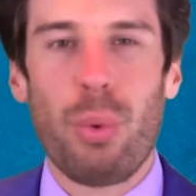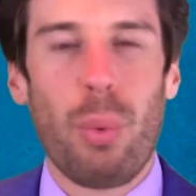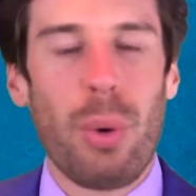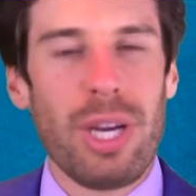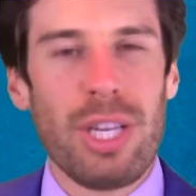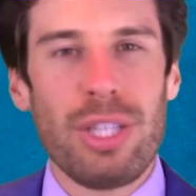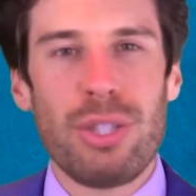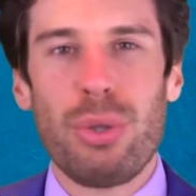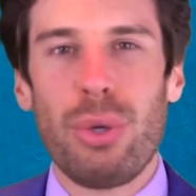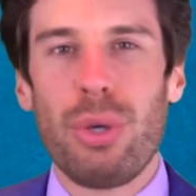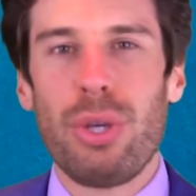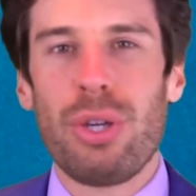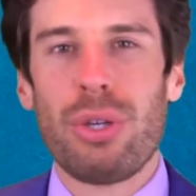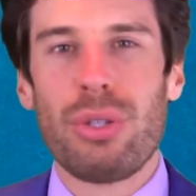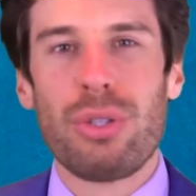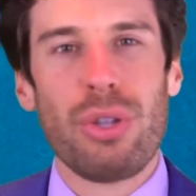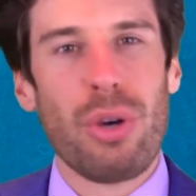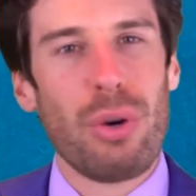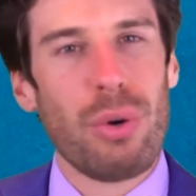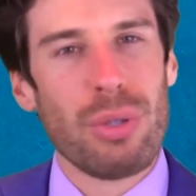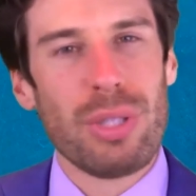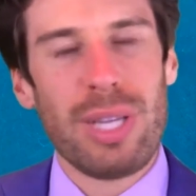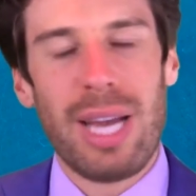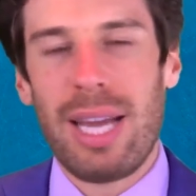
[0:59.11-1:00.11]
22
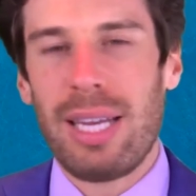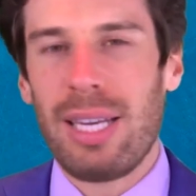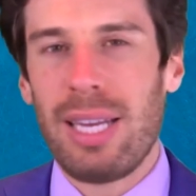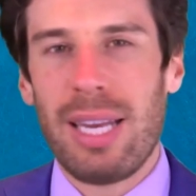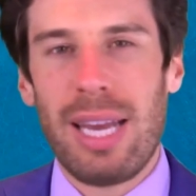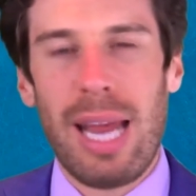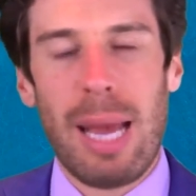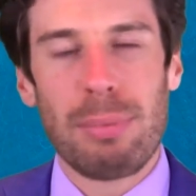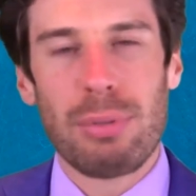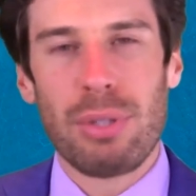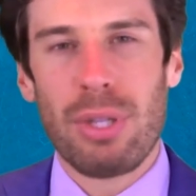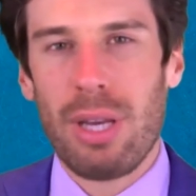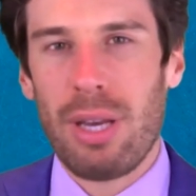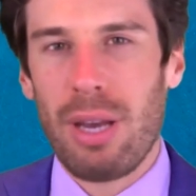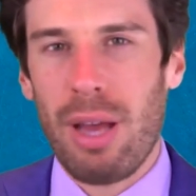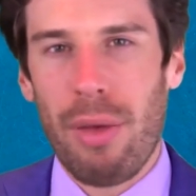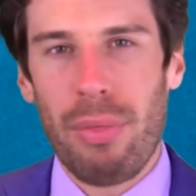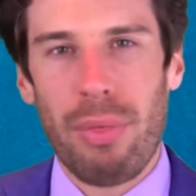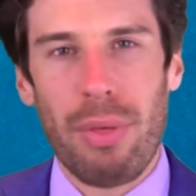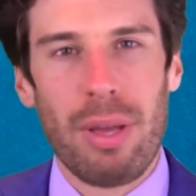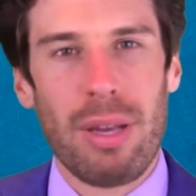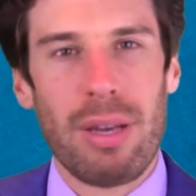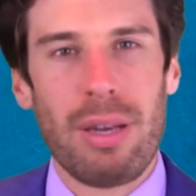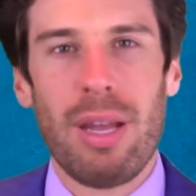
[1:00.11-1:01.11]
years old, I did absolutely
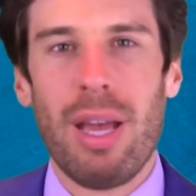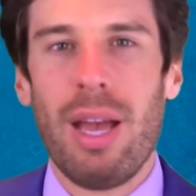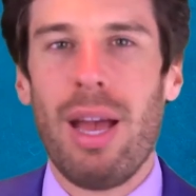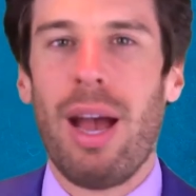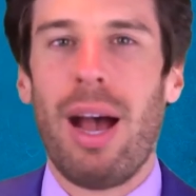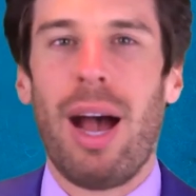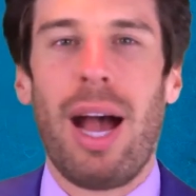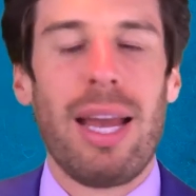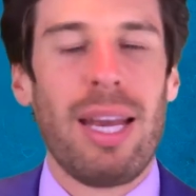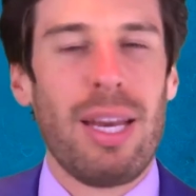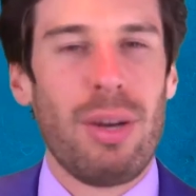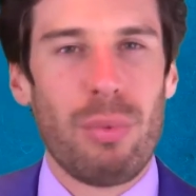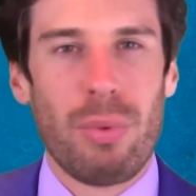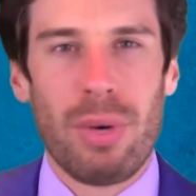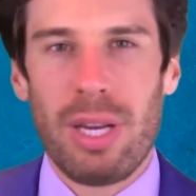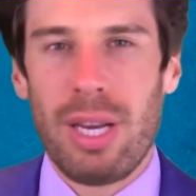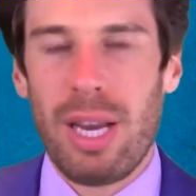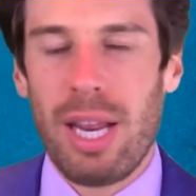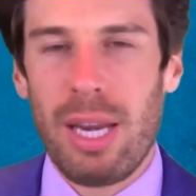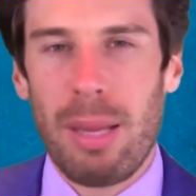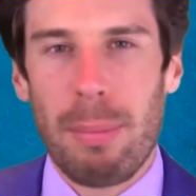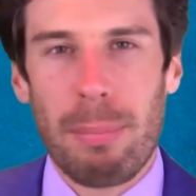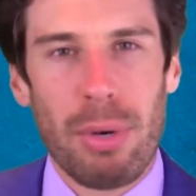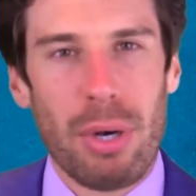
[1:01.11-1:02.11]
nothing. I didn't
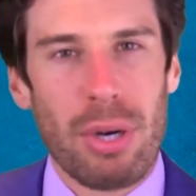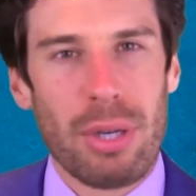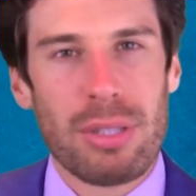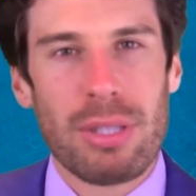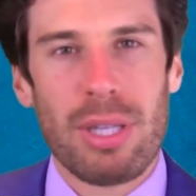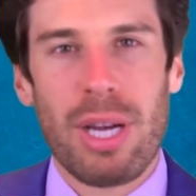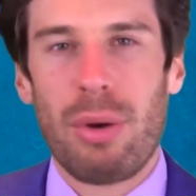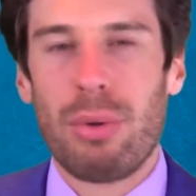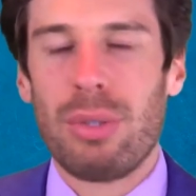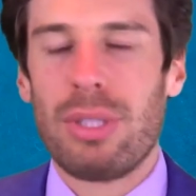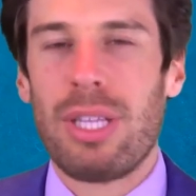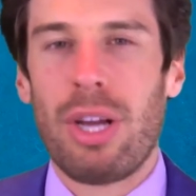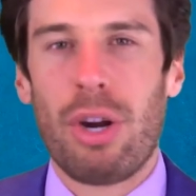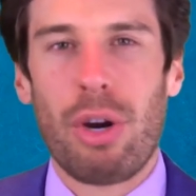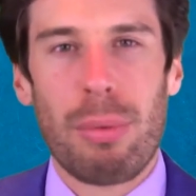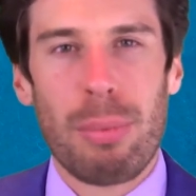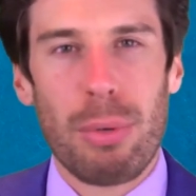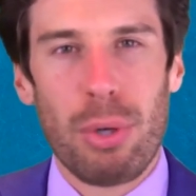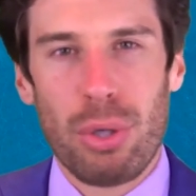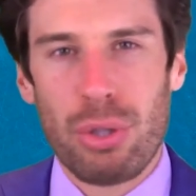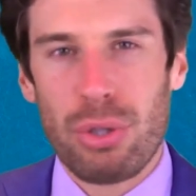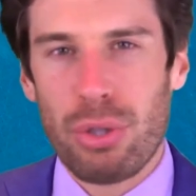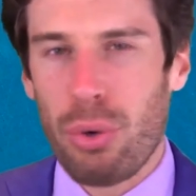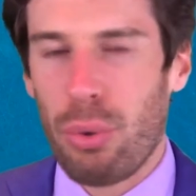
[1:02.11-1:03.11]
read any books. I was
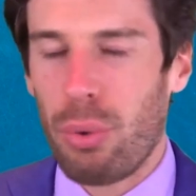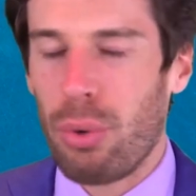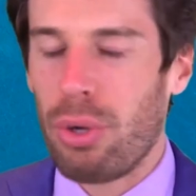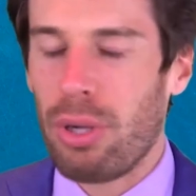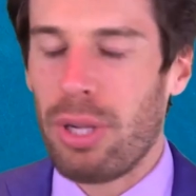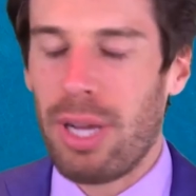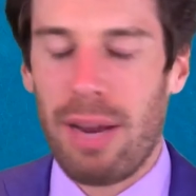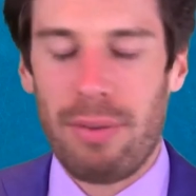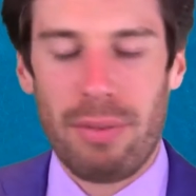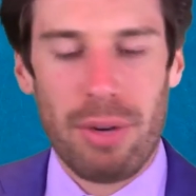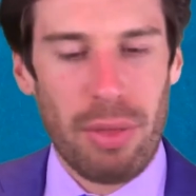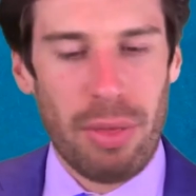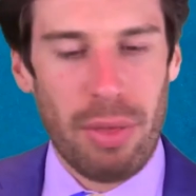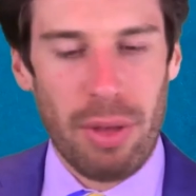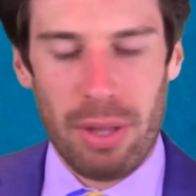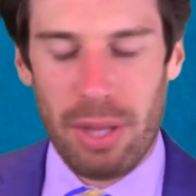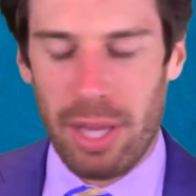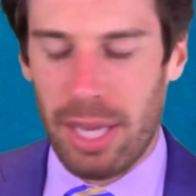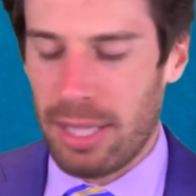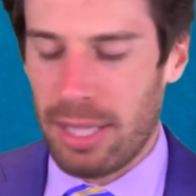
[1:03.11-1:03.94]
terrible at school, everything